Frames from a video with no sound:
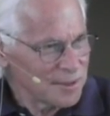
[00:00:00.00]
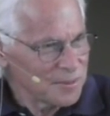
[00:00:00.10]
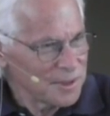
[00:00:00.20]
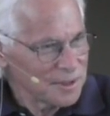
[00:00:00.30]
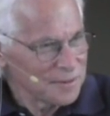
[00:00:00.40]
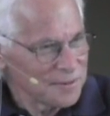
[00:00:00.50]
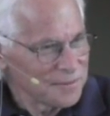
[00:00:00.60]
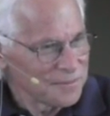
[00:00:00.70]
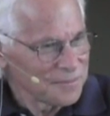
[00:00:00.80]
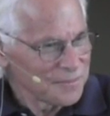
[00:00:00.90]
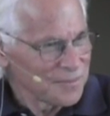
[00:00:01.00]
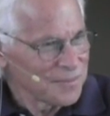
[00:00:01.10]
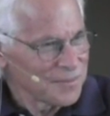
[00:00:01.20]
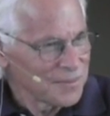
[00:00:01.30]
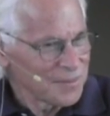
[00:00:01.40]
up there?
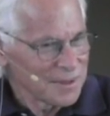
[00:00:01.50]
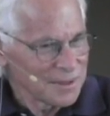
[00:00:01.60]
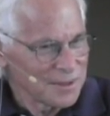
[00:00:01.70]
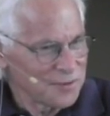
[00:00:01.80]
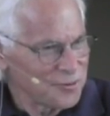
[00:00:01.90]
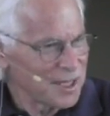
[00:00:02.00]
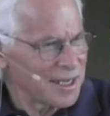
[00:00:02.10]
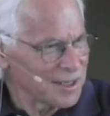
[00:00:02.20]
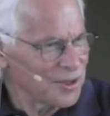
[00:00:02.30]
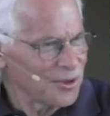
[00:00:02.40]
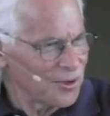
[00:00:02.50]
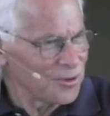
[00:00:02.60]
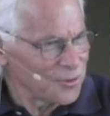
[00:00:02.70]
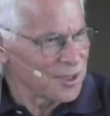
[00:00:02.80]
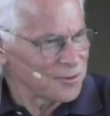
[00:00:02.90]
The flag, the
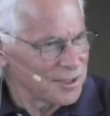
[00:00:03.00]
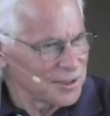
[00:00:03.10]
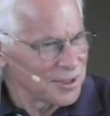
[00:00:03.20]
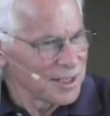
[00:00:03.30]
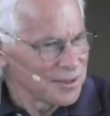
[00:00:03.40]
hole, whatever it is,